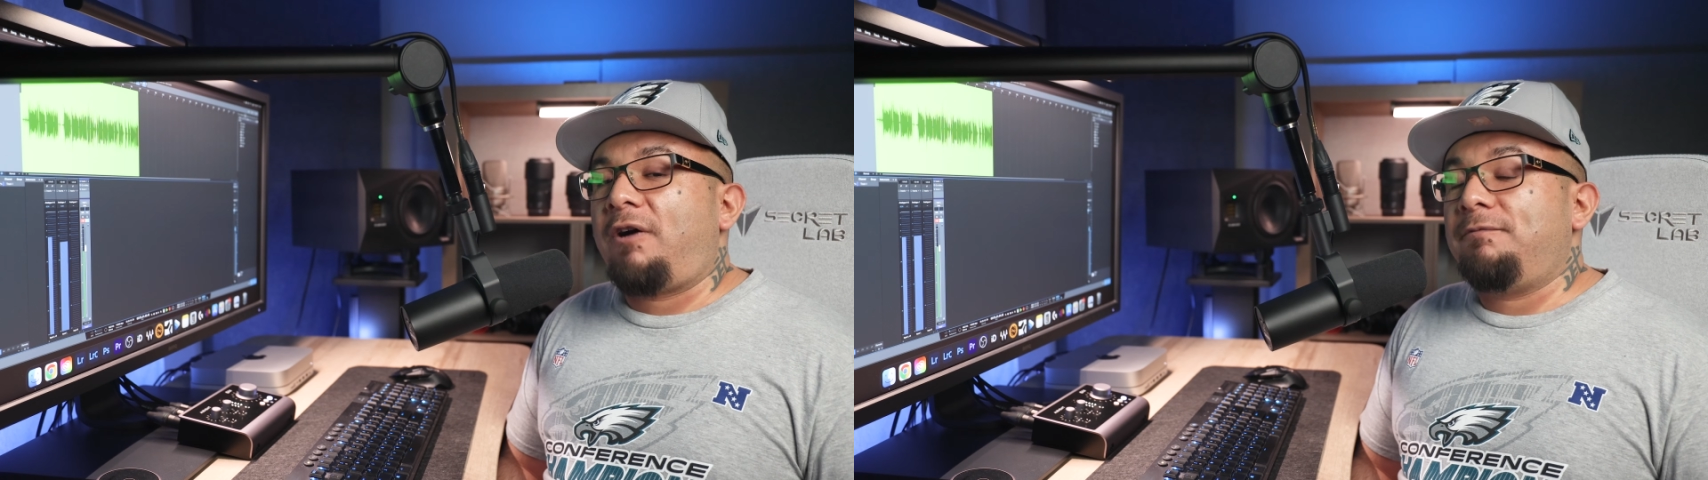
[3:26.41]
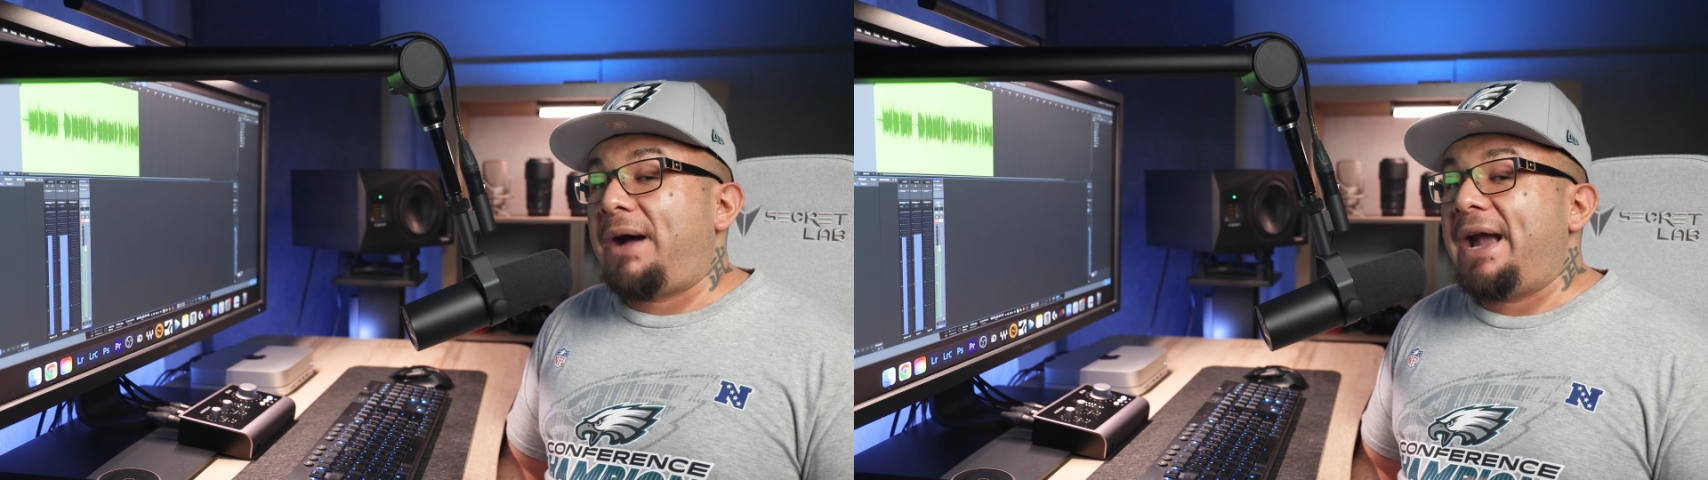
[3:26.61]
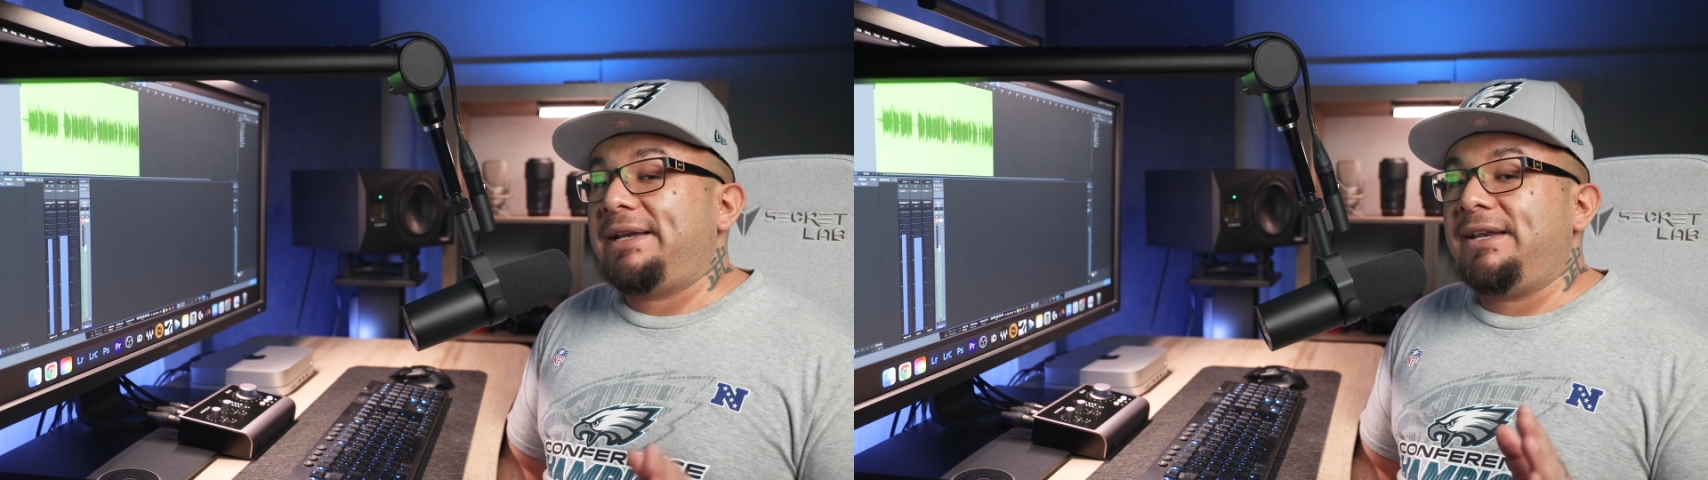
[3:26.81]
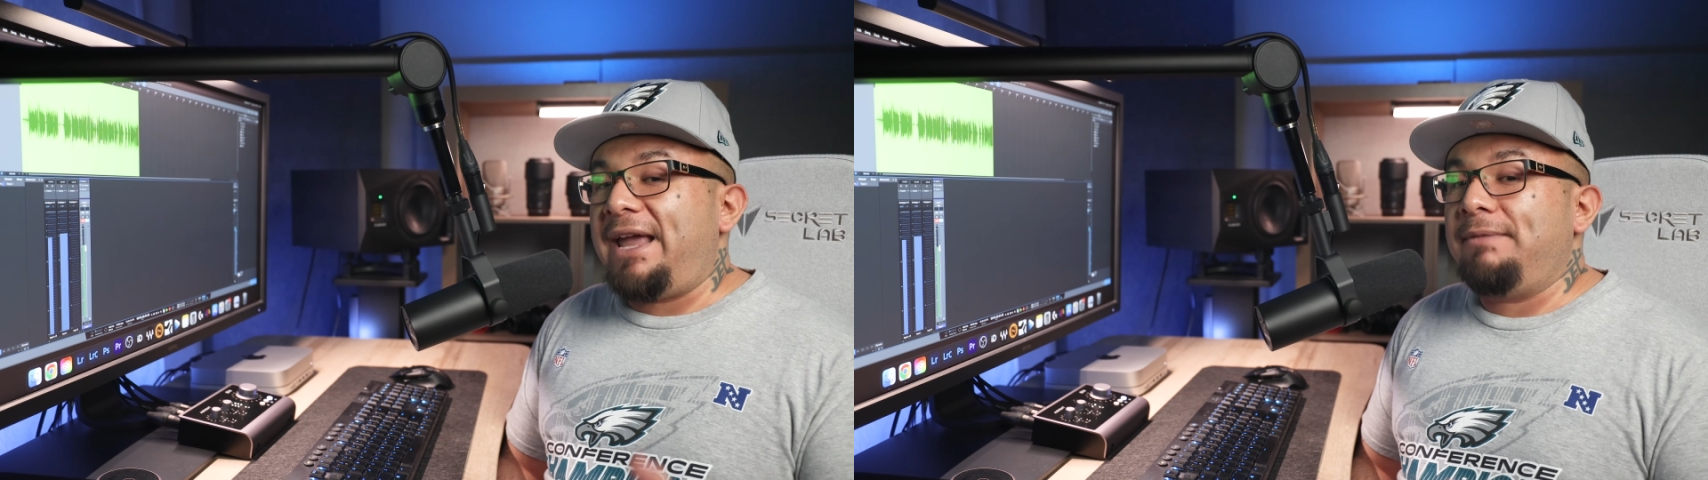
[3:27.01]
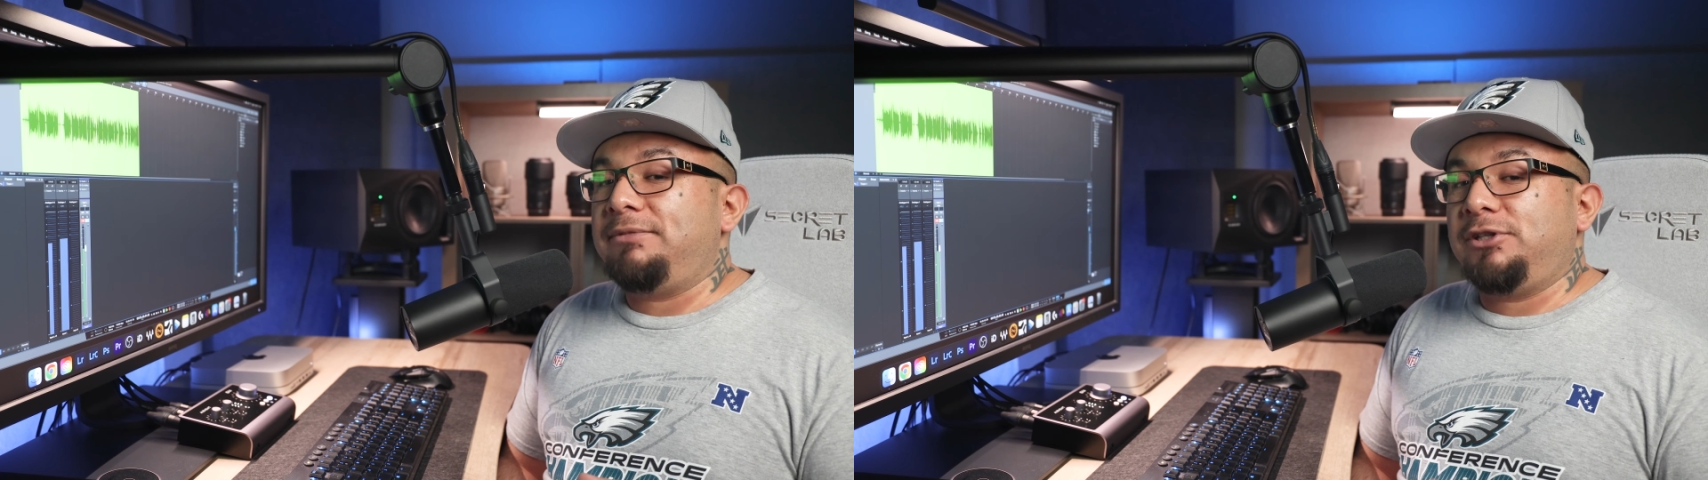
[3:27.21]
off buying an
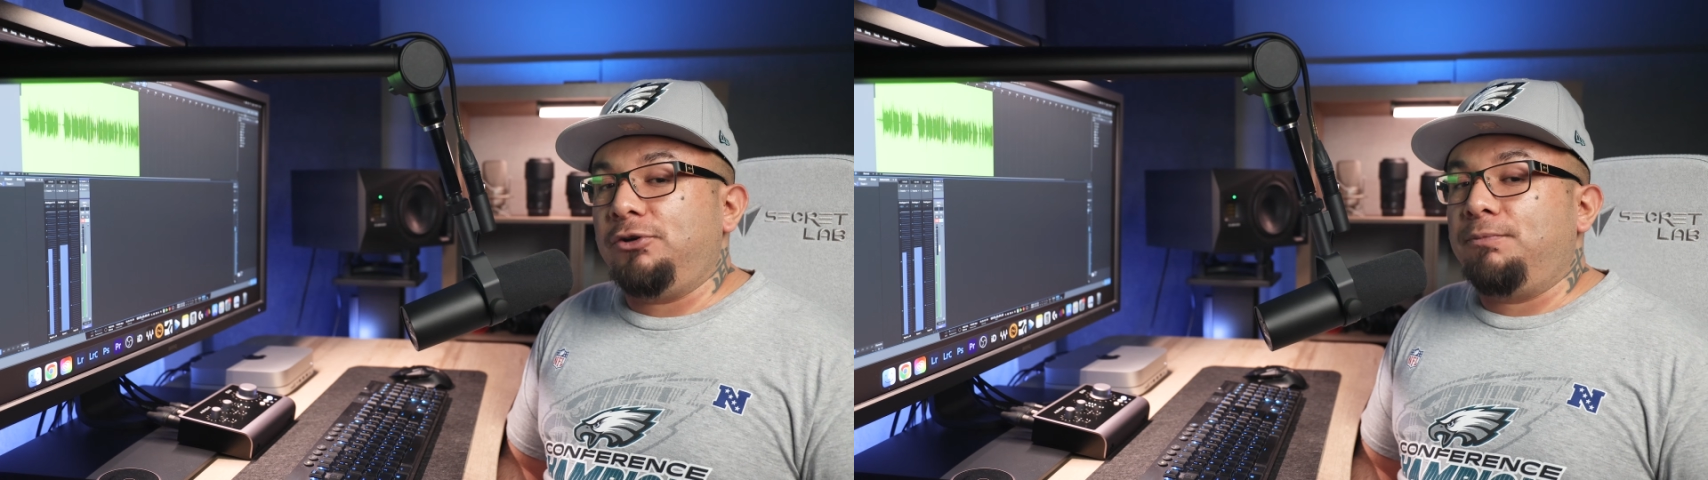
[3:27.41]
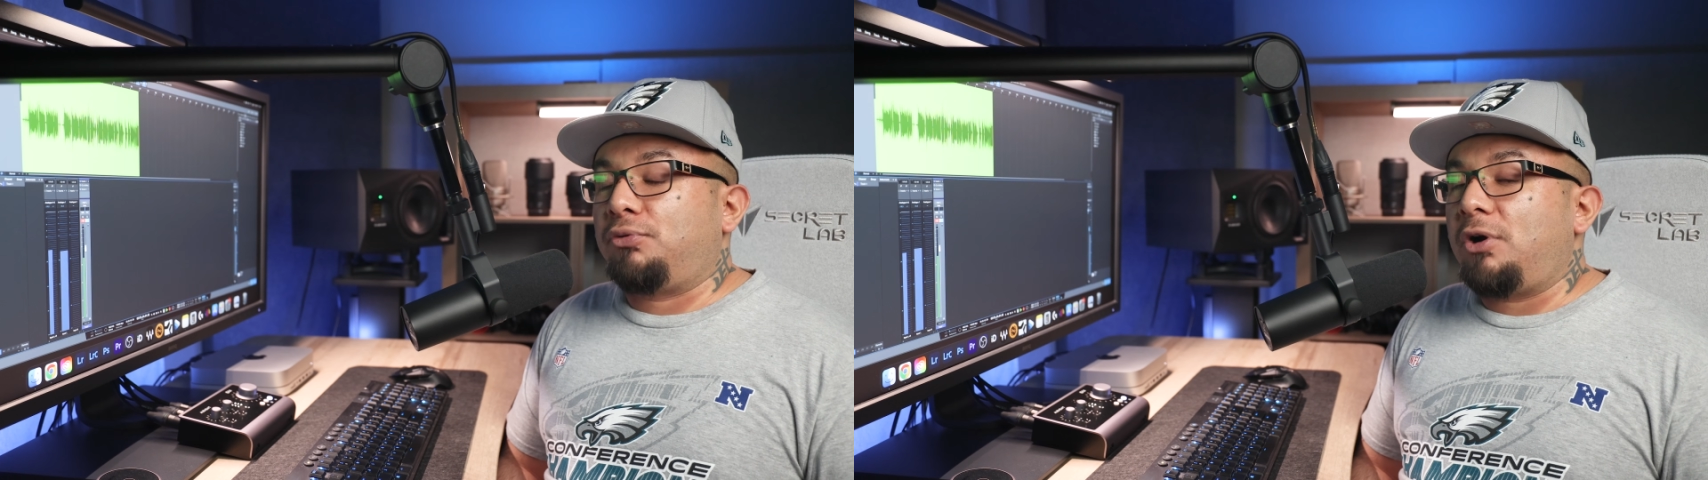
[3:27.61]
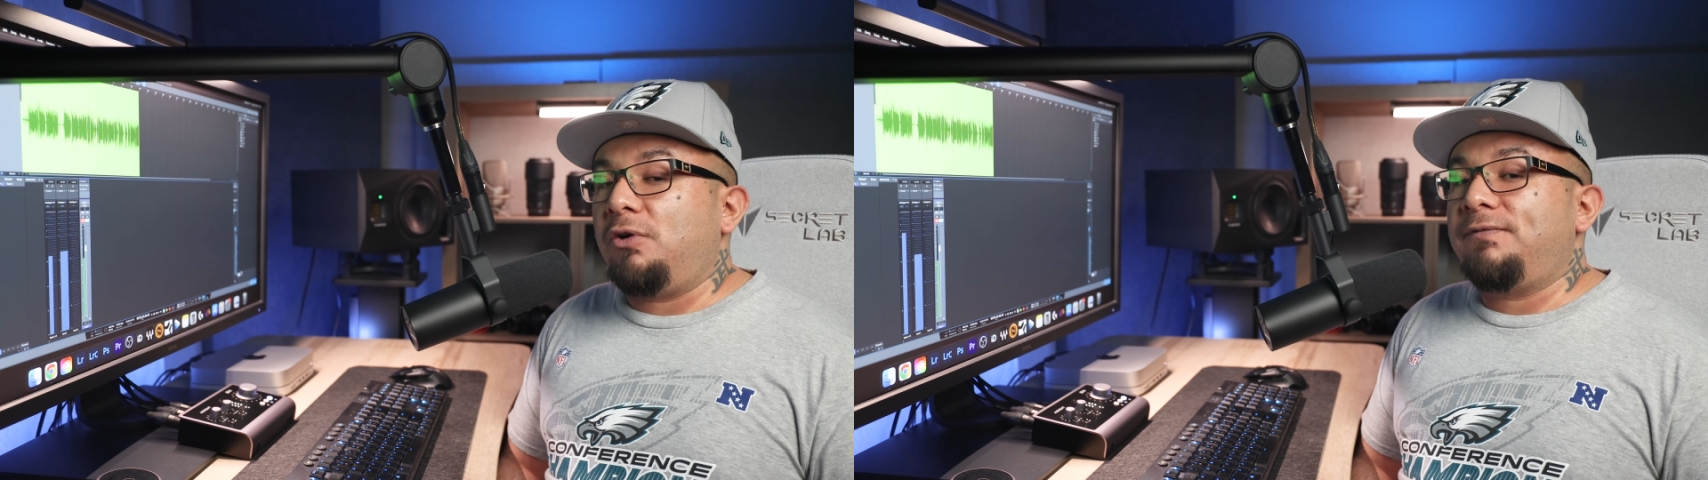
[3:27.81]
M2 Pro